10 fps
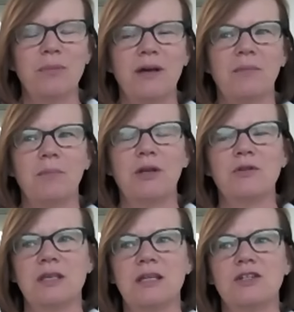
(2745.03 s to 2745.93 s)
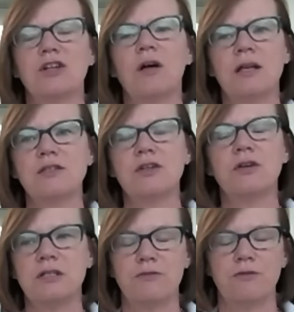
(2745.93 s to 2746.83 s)
but because each client's
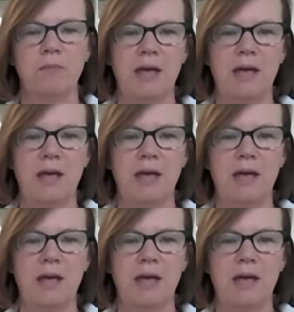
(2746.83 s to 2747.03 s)
got different